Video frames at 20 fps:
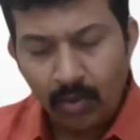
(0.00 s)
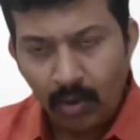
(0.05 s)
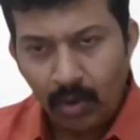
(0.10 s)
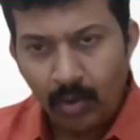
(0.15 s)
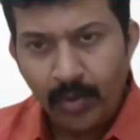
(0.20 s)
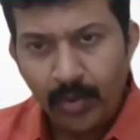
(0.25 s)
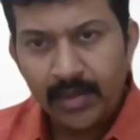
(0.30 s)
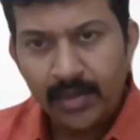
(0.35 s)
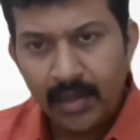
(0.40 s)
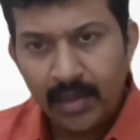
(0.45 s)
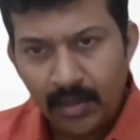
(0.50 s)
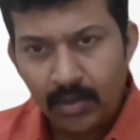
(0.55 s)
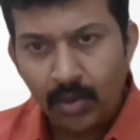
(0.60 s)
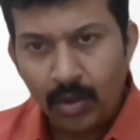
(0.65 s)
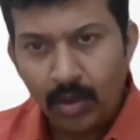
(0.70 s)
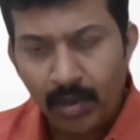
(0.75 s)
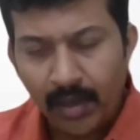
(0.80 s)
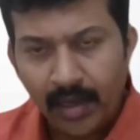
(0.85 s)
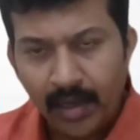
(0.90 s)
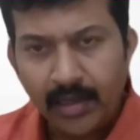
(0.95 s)
Always there is a
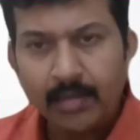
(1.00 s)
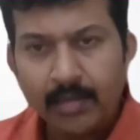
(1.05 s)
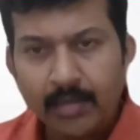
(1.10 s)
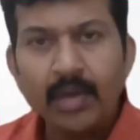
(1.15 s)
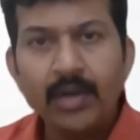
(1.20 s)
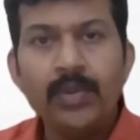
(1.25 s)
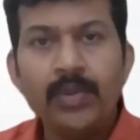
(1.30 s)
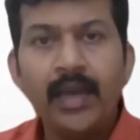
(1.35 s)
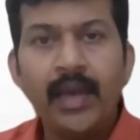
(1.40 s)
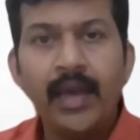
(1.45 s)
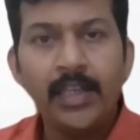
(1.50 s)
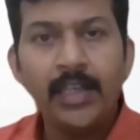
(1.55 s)
complication, but with the